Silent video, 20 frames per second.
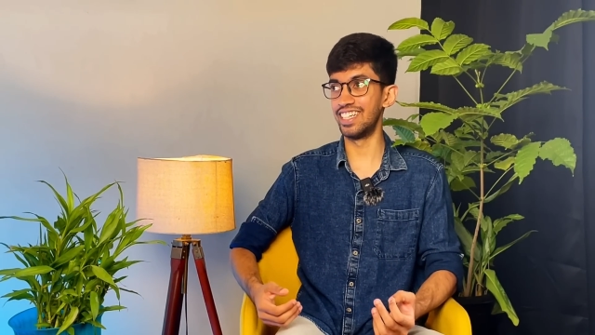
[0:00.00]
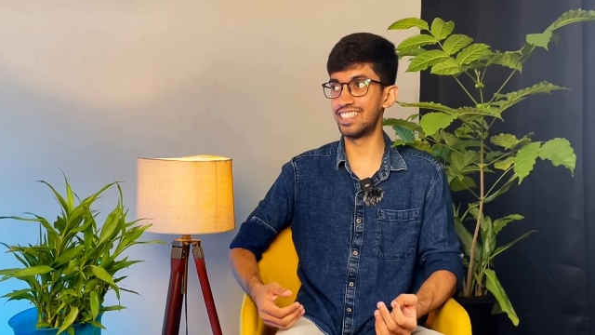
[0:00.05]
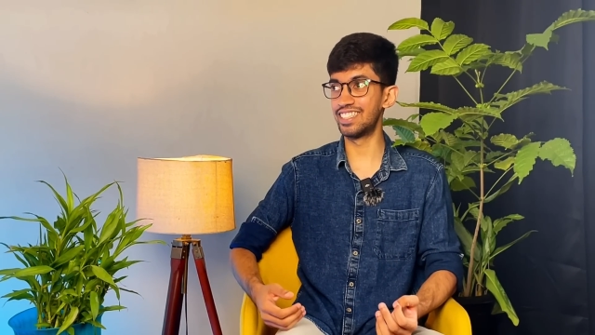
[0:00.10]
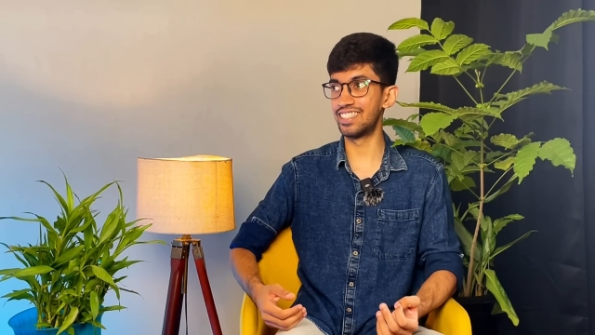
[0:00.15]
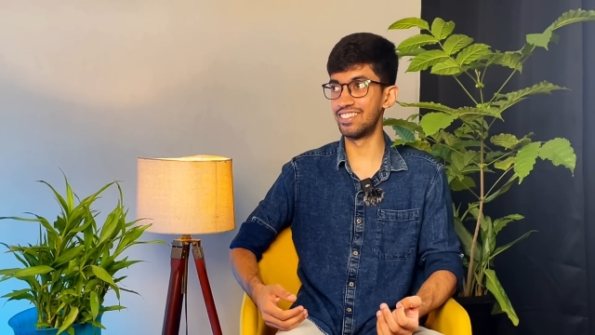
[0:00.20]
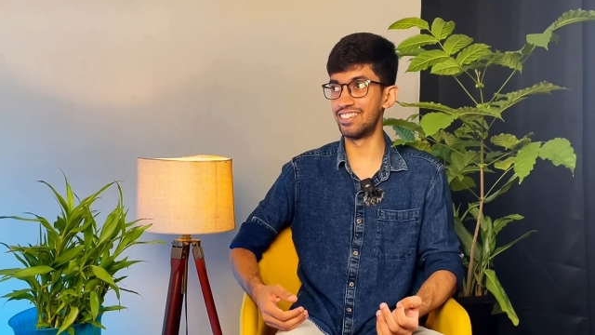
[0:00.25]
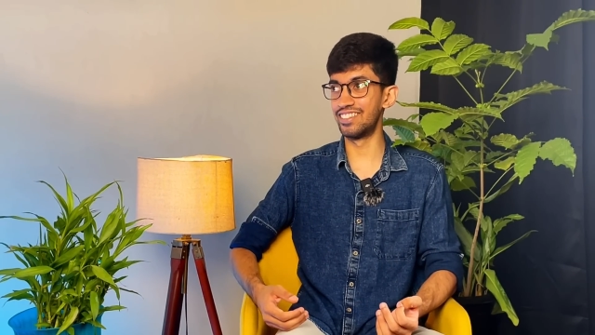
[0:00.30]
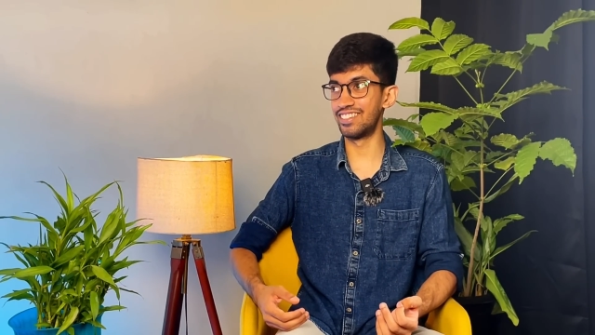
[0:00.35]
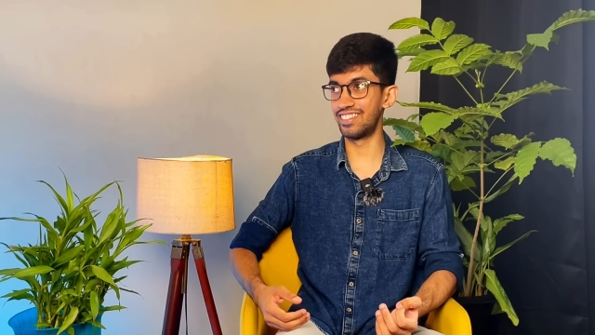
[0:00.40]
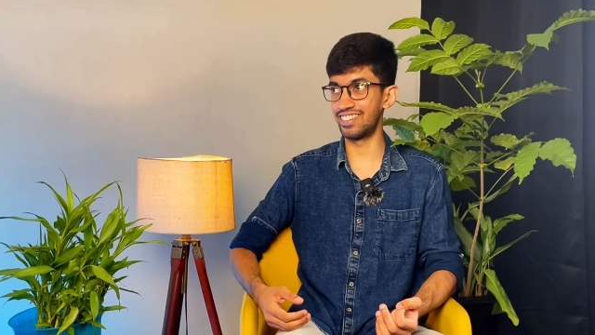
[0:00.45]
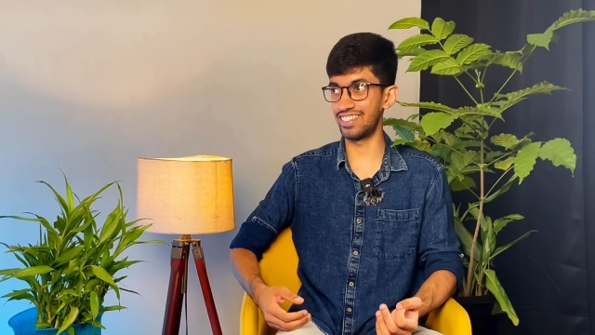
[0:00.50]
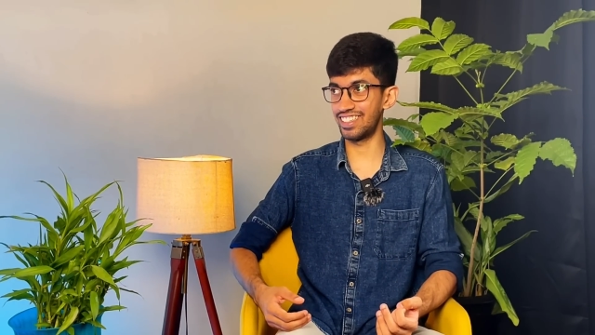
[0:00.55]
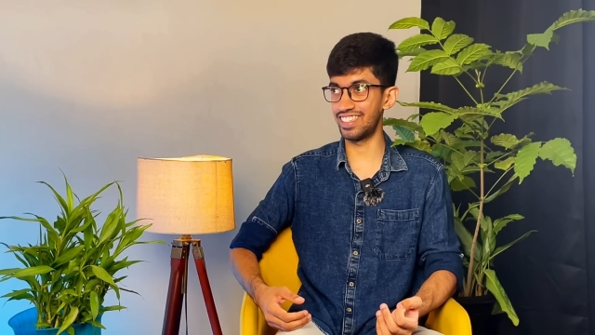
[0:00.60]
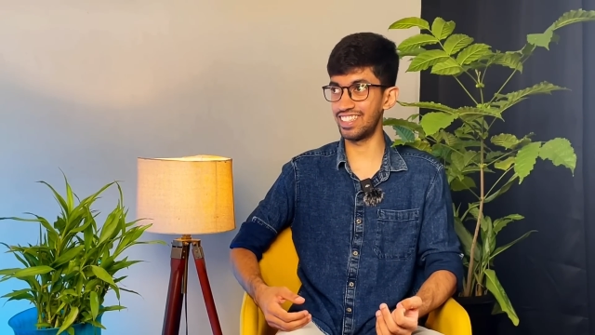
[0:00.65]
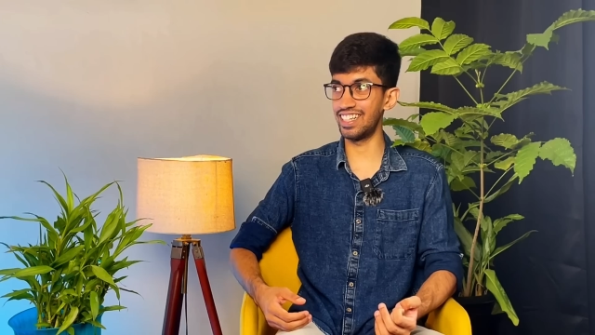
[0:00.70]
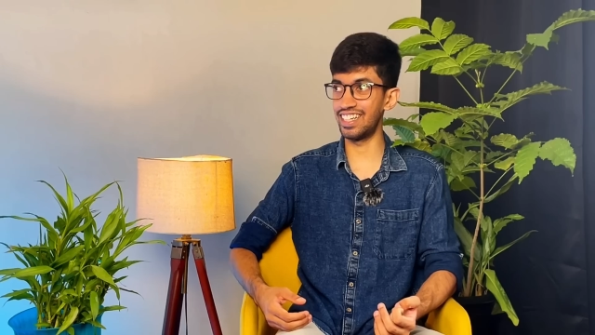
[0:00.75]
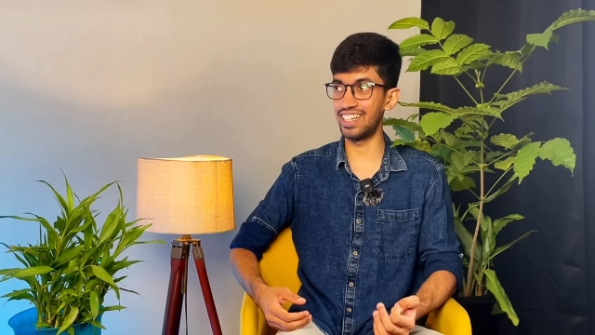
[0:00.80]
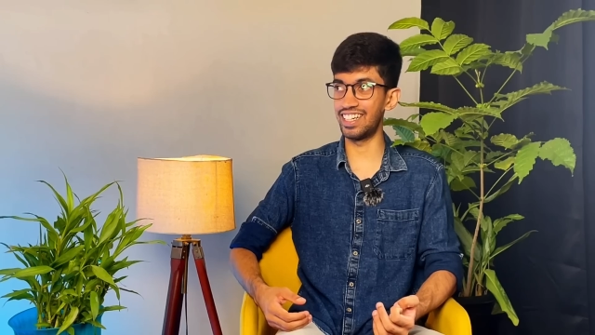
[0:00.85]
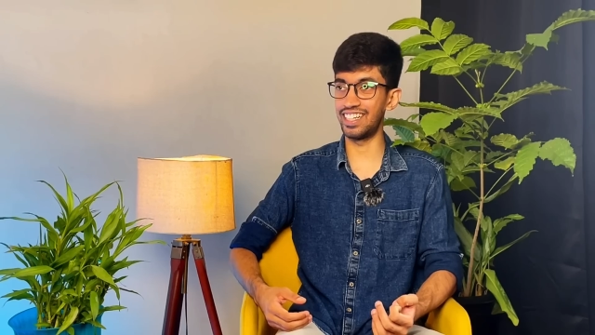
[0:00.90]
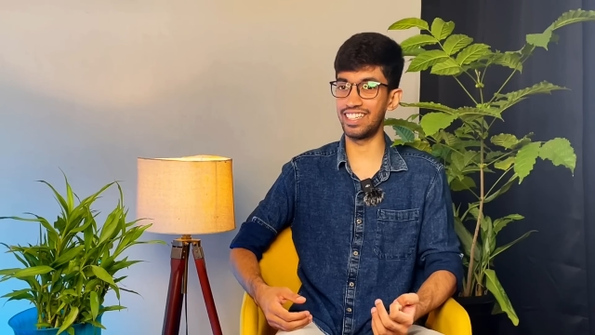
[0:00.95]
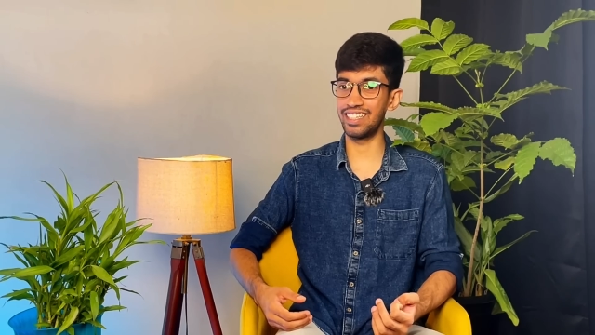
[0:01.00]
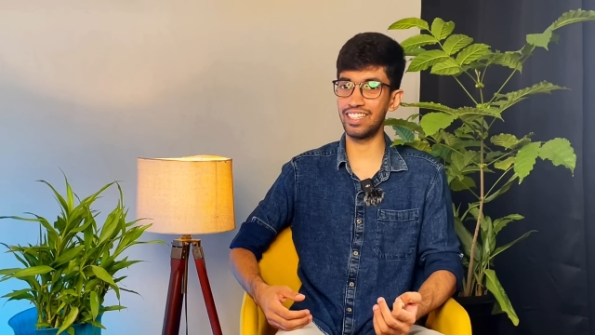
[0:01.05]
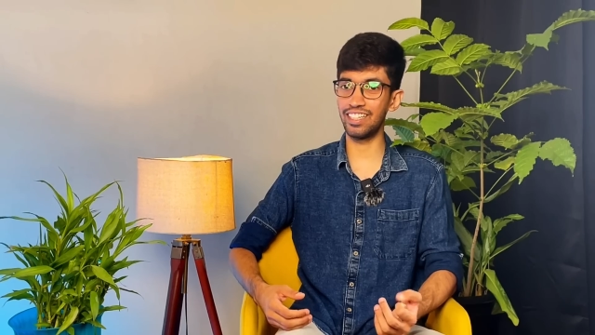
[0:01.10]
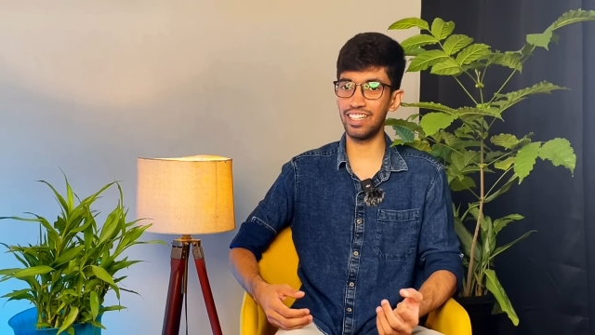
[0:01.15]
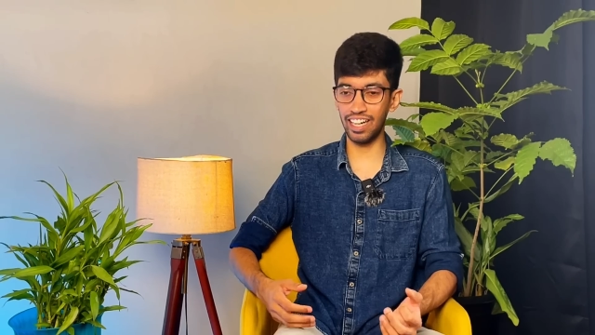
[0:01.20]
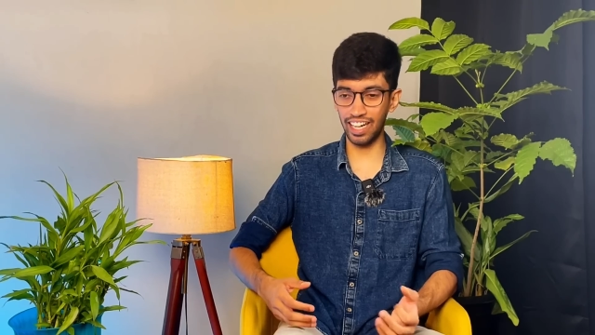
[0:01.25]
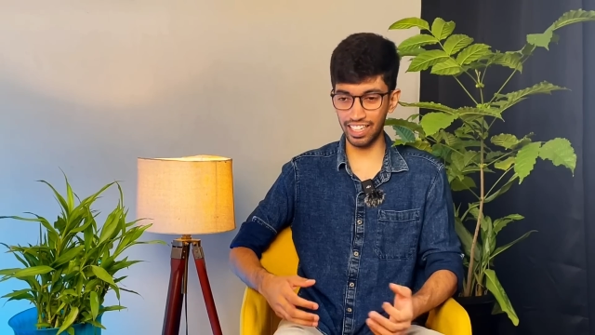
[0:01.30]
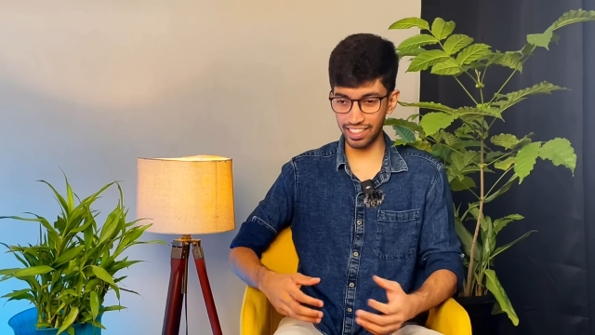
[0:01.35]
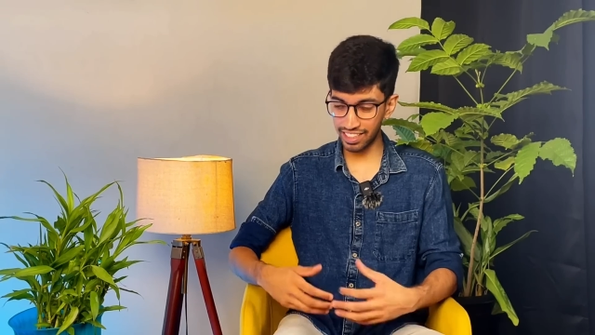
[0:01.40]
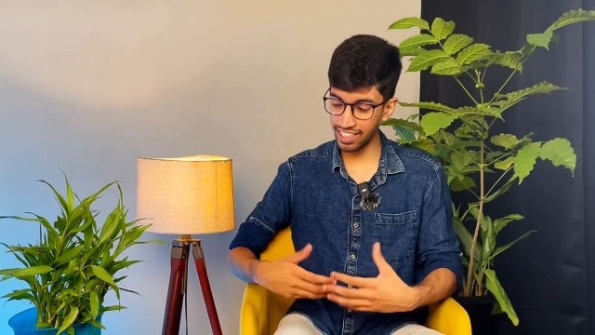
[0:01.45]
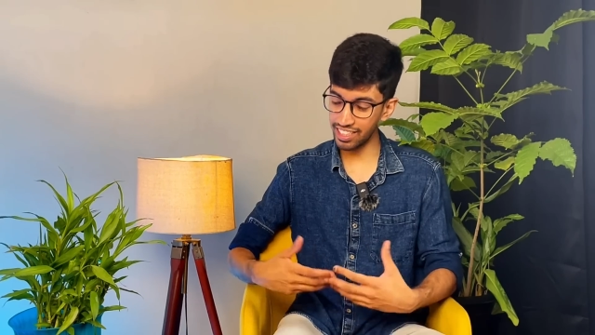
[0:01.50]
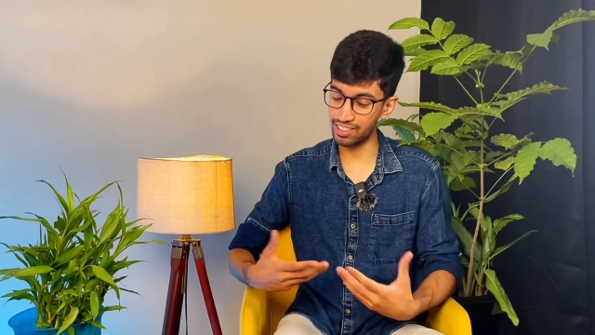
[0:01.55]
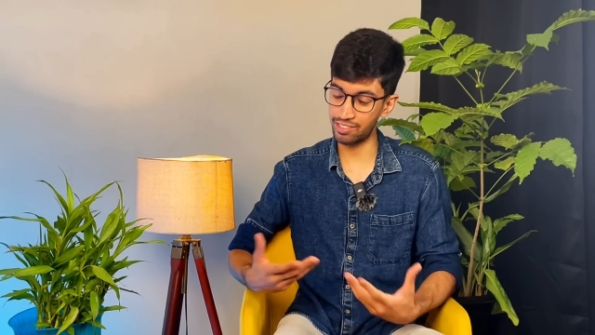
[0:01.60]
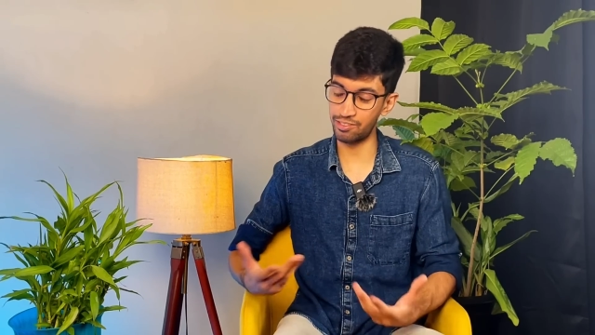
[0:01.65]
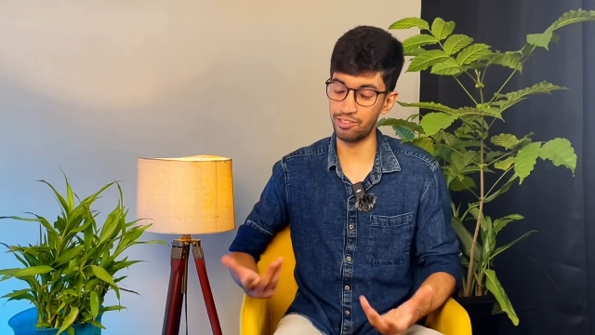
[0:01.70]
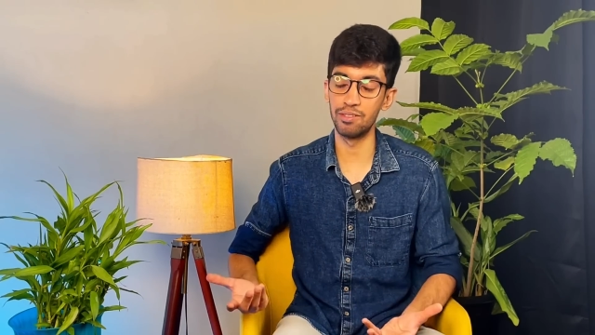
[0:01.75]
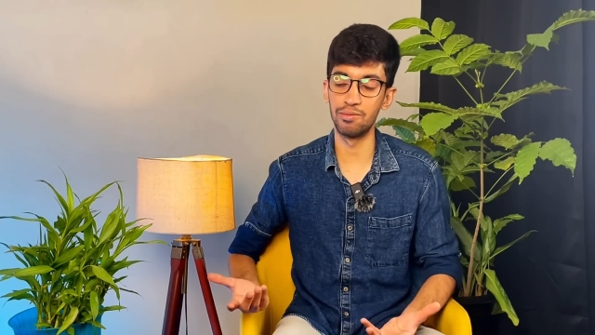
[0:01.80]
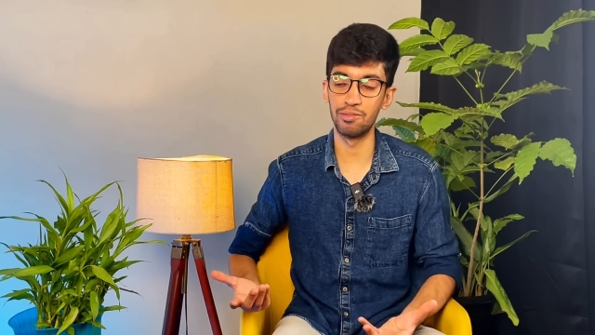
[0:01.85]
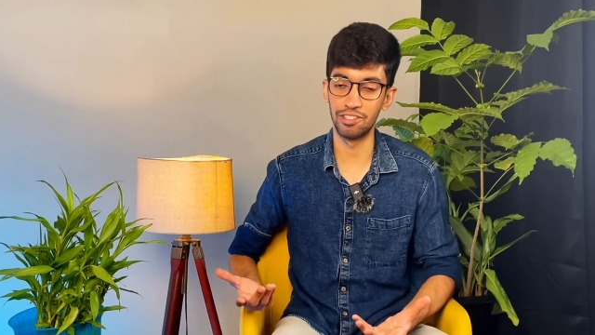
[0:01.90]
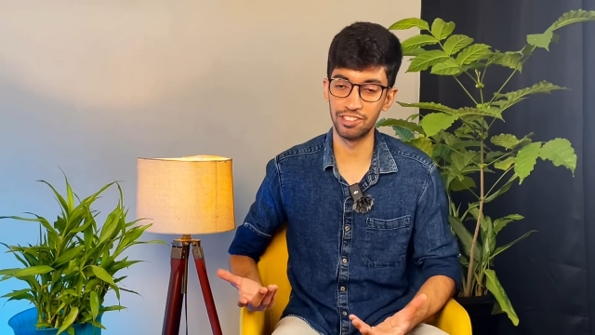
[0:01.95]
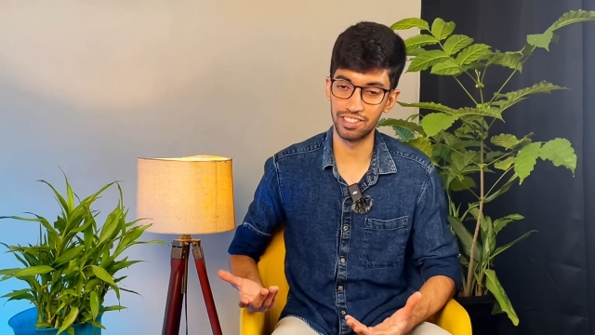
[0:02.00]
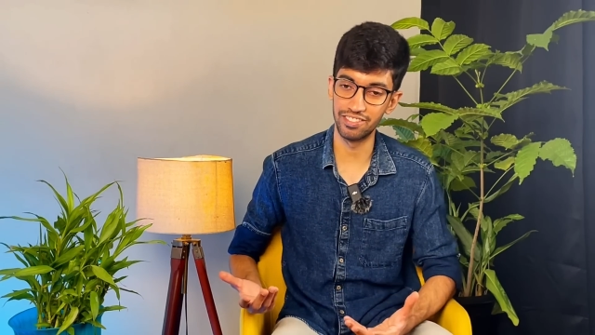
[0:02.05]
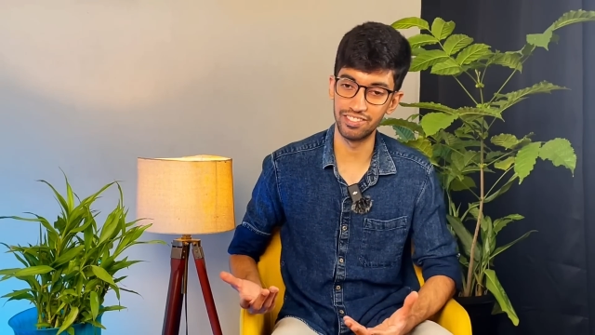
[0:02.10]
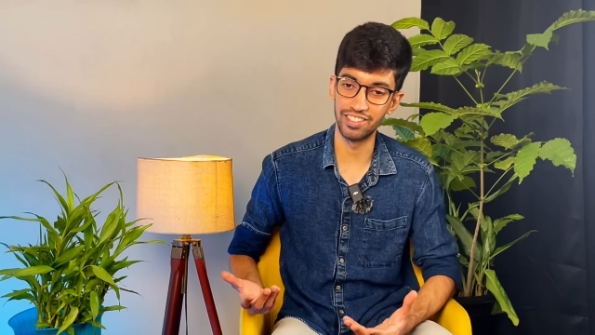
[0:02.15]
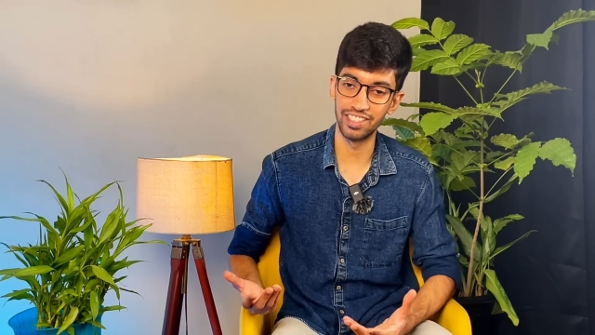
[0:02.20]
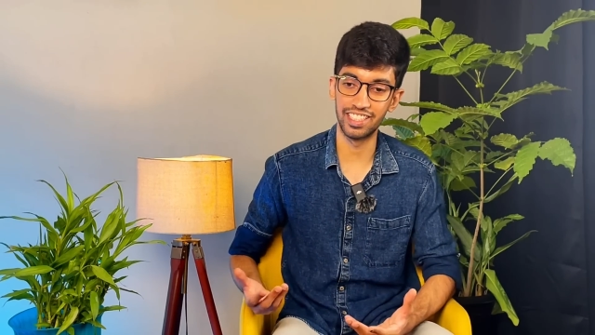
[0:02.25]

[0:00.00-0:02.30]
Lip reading: So at least for most of the